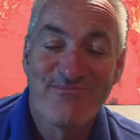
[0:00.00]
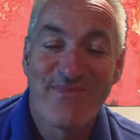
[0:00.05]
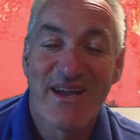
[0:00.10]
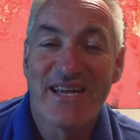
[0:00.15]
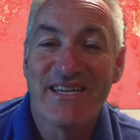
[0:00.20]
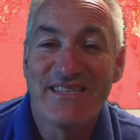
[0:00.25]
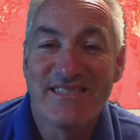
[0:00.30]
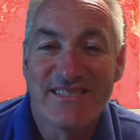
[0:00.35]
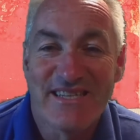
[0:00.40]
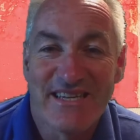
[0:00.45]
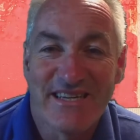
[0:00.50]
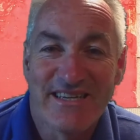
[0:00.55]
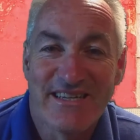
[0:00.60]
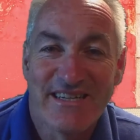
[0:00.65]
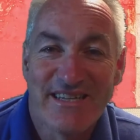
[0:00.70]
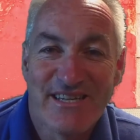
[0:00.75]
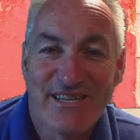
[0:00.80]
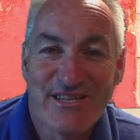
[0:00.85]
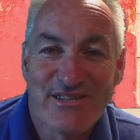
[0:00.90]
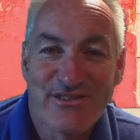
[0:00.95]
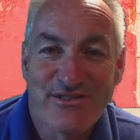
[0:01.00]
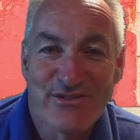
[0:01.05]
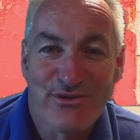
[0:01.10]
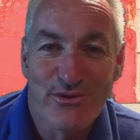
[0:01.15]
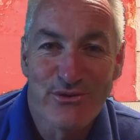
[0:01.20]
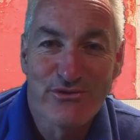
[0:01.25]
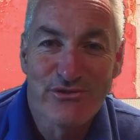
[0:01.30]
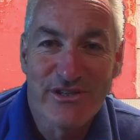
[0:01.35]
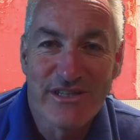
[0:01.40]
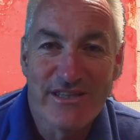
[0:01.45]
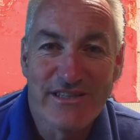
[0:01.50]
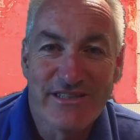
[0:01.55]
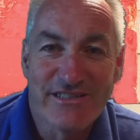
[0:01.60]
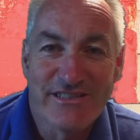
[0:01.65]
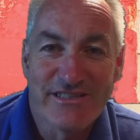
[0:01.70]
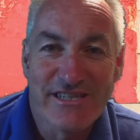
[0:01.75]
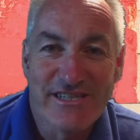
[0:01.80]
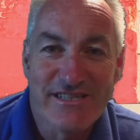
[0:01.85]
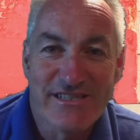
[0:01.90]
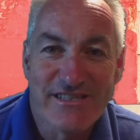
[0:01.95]
Amazing story that
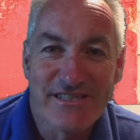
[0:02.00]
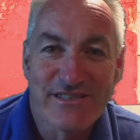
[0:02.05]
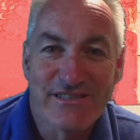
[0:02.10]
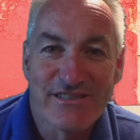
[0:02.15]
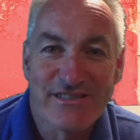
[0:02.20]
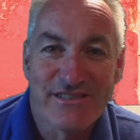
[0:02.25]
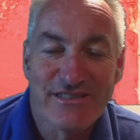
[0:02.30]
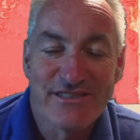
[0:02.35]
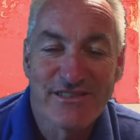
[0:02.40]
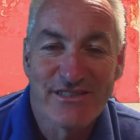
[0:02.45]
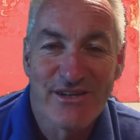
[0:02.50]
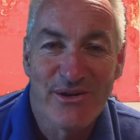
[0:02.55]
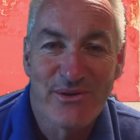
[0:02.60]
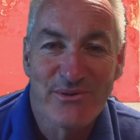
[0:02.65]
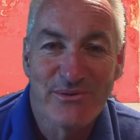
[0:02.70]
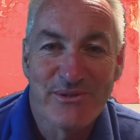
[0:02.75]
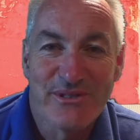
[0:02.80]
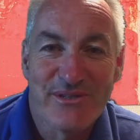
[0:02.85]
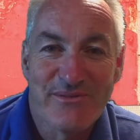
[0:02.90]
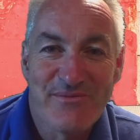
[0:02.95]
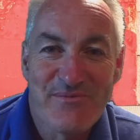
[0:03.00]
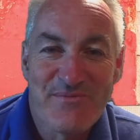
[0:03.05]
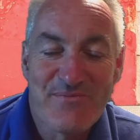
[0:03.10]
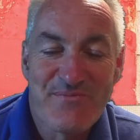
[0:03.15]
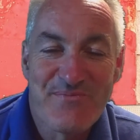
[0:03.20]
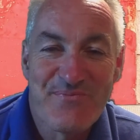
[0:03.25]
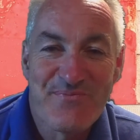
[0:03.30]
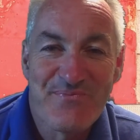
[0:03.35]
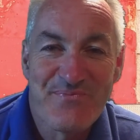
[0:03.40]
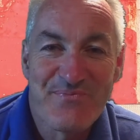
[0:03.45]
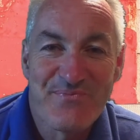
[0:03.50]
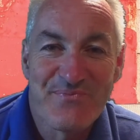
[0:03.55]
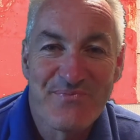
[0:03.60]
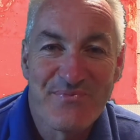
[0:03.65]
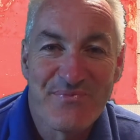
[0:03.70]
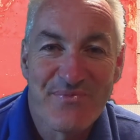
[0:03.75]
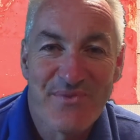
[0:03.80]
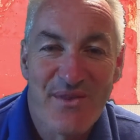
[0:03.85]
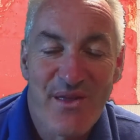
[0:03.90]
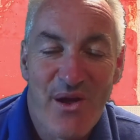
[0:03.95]
Jesus told.
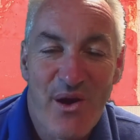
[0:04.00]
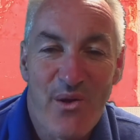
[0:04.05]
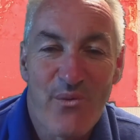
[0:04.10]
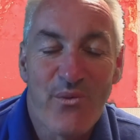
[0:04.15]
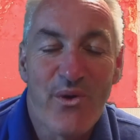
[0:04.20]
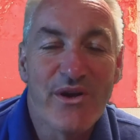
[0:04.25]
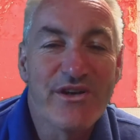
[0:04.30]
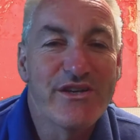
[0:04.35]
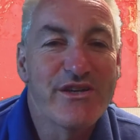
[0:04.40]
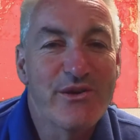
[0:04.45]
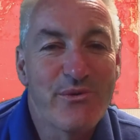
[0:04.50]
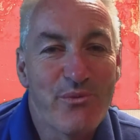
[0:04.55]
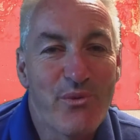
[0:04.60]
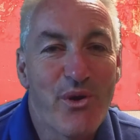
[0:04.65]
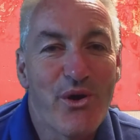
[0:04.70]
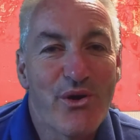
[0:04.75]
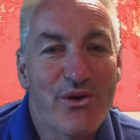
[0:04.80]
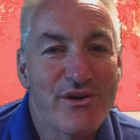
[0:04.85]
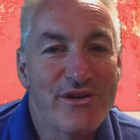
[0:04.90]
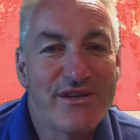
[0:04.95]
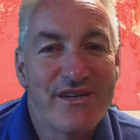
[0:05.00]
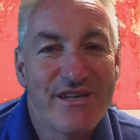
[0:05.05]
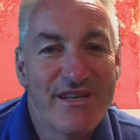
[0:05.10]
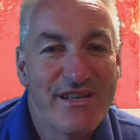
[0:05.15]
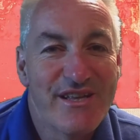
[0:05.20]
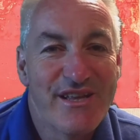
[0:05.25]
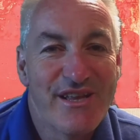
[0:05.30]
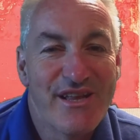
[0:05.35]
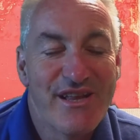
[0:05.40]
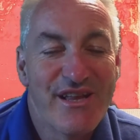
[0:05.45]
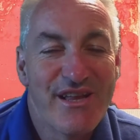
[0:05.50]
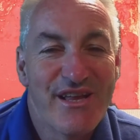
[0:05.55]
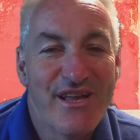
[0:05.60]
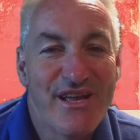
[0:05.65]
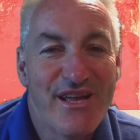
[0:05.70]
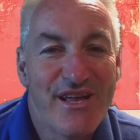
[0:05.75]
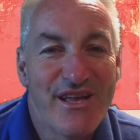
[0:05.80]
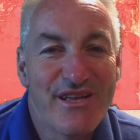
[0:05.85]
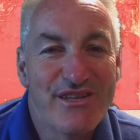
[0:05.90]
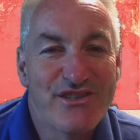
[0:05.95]
I wonder what
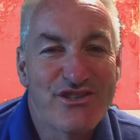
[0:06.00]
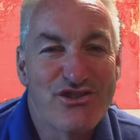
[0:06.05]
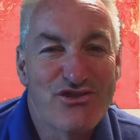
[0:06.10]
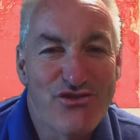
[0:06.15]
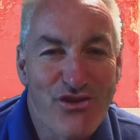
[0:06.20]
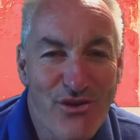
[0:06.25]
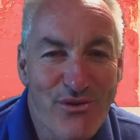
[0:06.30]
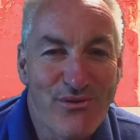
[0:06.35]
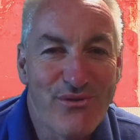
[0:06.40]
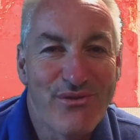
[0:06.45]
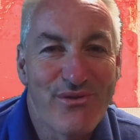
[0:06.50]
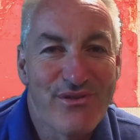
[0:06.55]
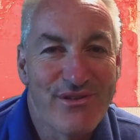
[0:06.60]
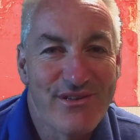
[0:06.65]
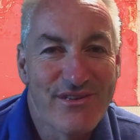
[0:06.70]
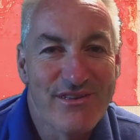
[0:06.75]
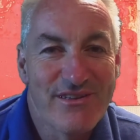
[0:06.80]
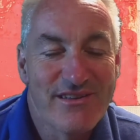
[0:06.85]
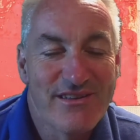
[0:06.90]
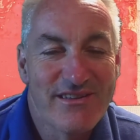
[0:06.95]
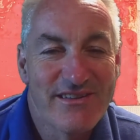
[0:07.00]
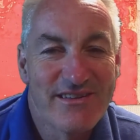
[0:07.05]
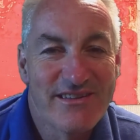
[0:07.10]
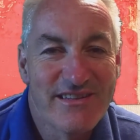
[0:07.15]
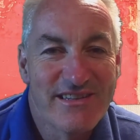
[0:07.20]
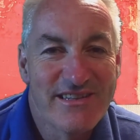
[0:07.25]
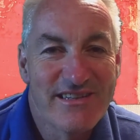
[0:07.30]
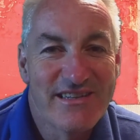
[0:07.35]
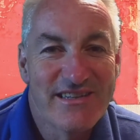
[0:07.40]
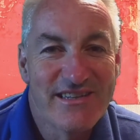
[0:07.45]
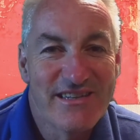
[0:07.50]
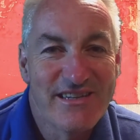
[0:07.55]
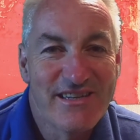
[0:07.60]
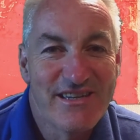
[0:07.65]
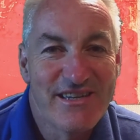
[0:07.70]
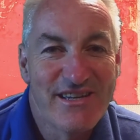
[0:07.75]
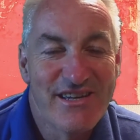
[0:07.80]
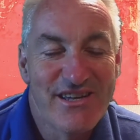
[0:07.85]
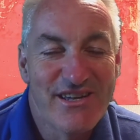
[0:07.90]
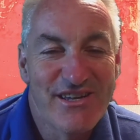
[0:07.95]
truth
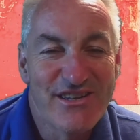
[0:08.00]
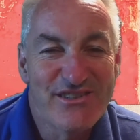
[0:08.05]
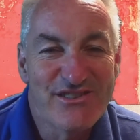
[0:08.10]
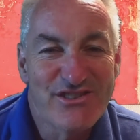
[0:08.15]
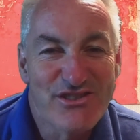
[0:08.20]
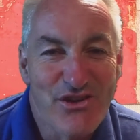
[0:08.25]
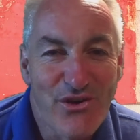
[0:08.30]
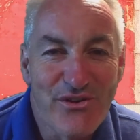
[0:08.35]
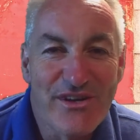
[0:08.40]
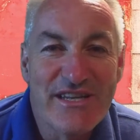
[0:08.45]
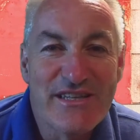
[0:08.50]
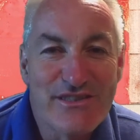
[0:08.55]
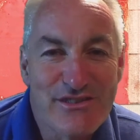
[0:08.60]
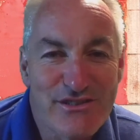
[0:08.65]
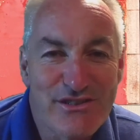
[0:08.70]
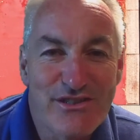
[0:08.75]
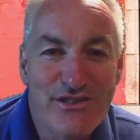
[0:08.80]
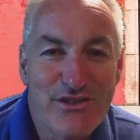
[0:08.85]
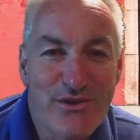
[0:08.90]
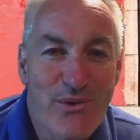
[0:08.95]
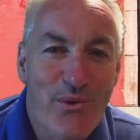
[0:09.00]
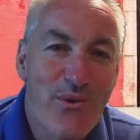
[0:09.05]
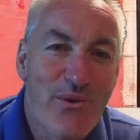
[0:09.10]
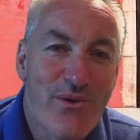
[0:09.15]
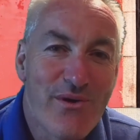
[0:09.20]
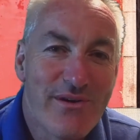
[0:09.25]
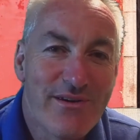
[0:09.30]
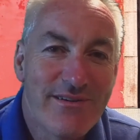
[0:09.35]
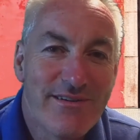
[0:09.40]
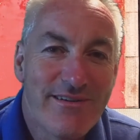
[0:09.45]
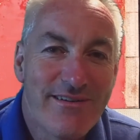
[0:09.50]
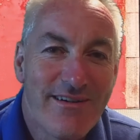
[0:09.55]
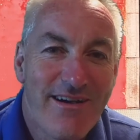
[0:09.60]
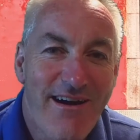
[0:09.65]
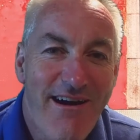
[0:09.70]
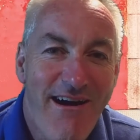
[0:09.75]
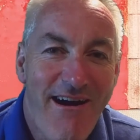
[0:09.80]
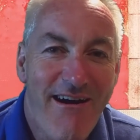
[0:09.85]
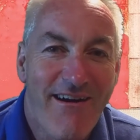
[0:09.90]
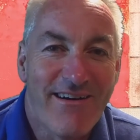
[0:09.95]
has gone into your
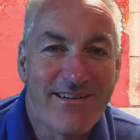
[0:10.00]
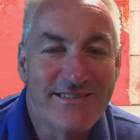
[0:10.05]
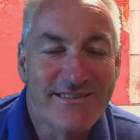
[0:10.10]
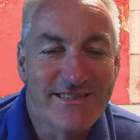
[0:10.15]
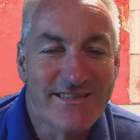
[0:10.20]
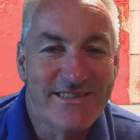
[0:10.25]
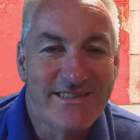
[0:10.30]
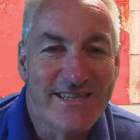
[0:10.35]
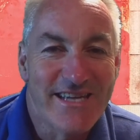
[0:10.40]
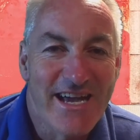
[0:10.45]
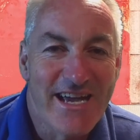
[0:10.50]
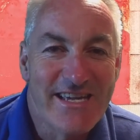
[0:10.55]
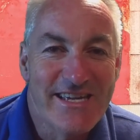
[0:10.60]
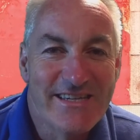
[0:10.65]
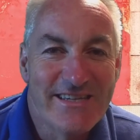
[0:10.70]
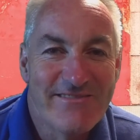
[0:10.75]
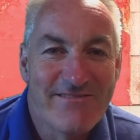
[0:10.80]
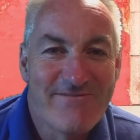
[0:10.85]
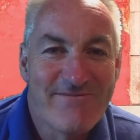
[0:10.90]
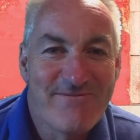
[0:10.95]
heart today.